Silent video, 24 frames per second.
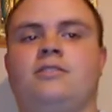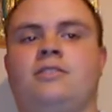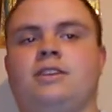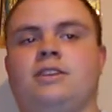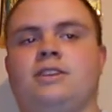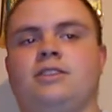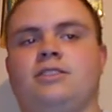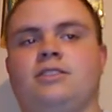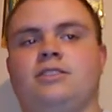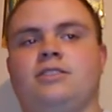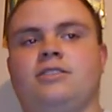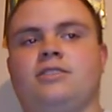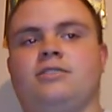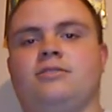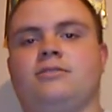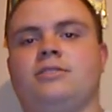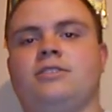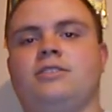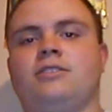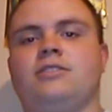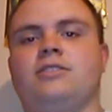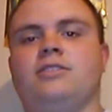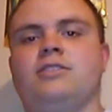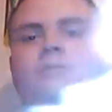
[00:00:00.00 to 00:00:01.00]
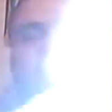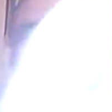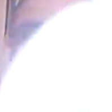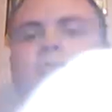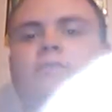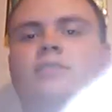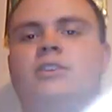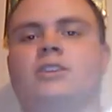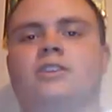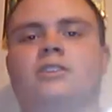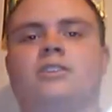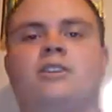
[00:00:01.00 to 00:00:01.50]
actually this one here needs to be
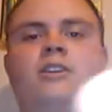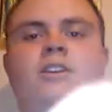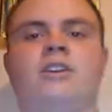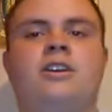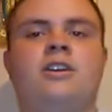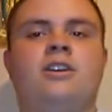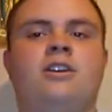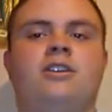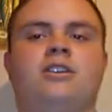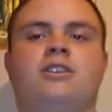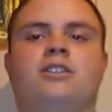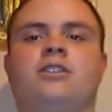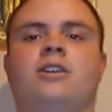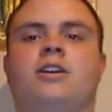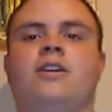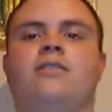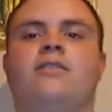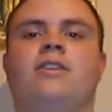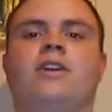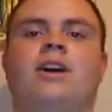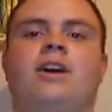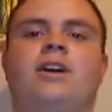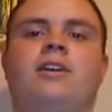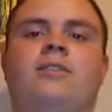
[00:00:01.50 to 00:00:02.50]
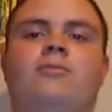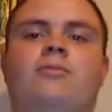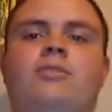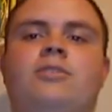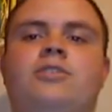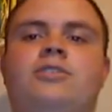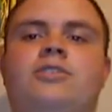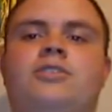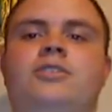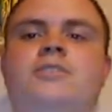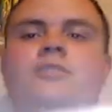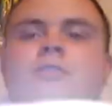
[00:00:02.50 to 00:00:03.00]
over here. So I've got
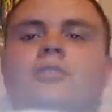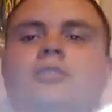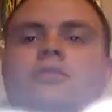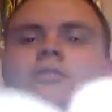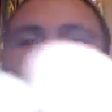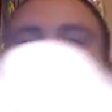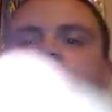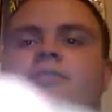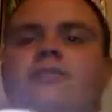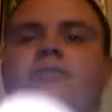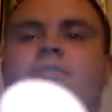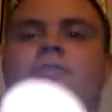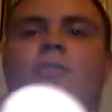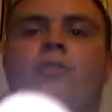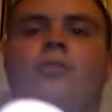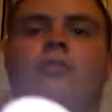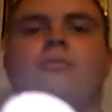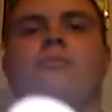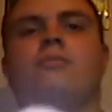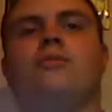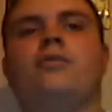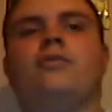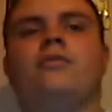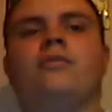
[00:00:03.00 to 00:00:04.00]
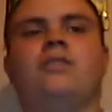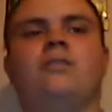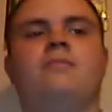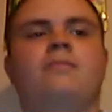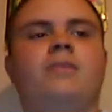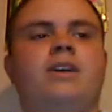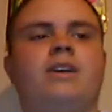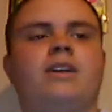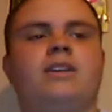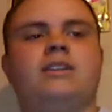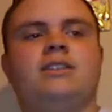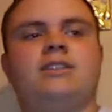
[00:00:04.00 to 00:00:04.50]
1, 2, 3, 4 moving
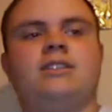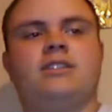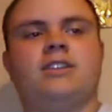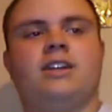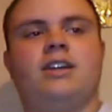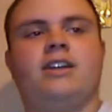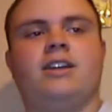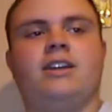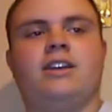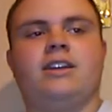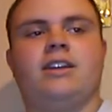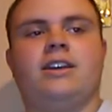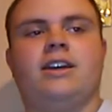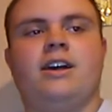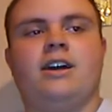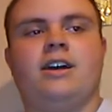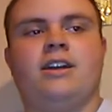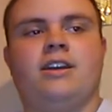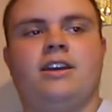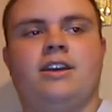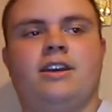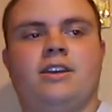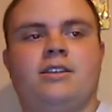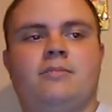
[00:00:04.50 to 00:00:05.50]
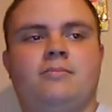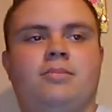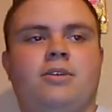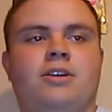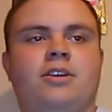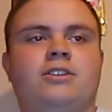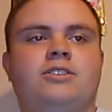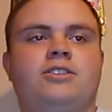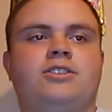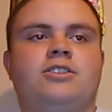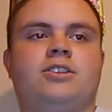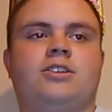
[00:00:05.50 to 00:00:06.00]
baits, and I got a
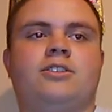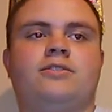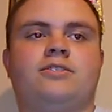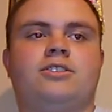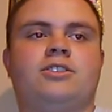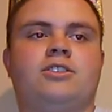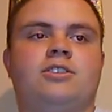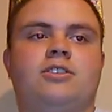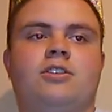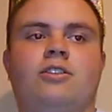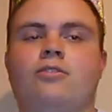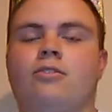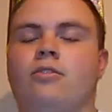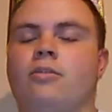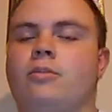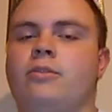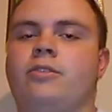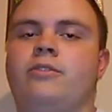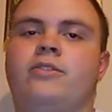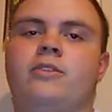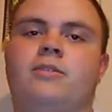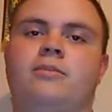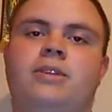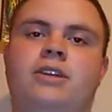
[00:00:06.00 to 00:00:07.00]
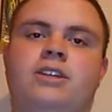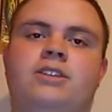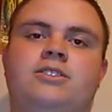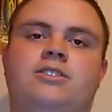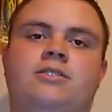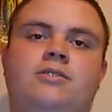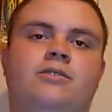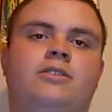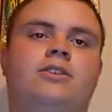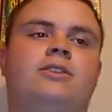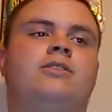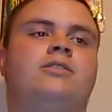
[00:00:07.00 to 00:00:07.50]
bunch of slower moving
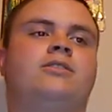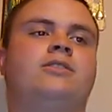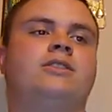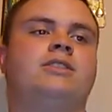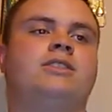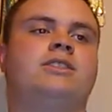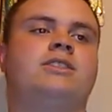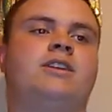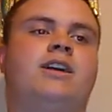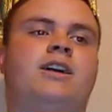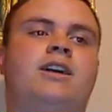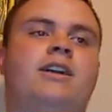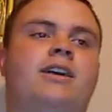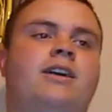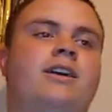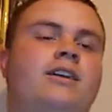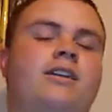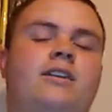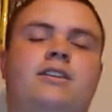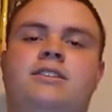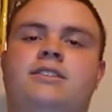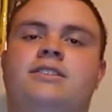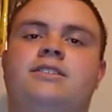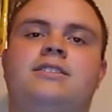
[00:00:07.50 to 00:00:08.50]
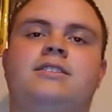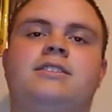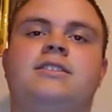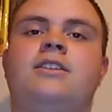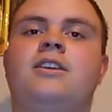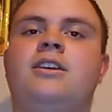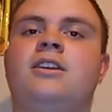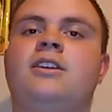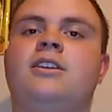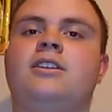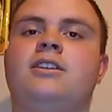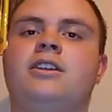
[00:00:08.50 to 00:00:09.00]
baits over here on this side. I honestly
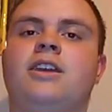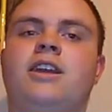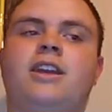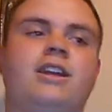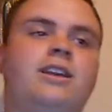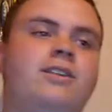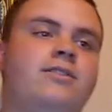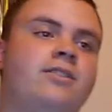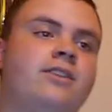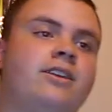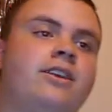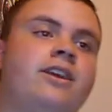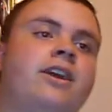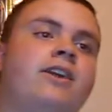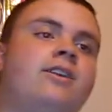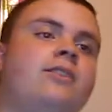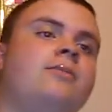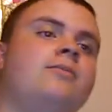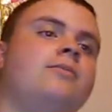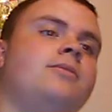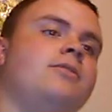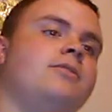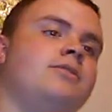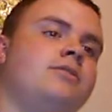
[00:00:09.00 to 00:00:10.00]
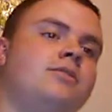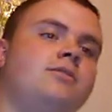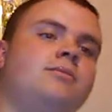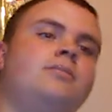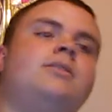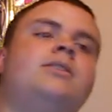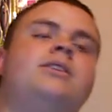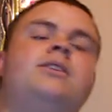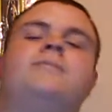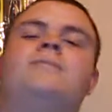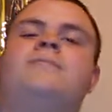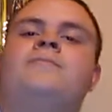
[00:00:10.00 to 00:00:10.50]
can't even count them, there's so
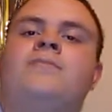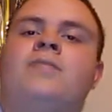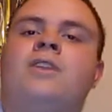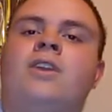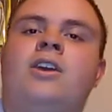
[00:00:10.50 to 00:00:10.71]
many.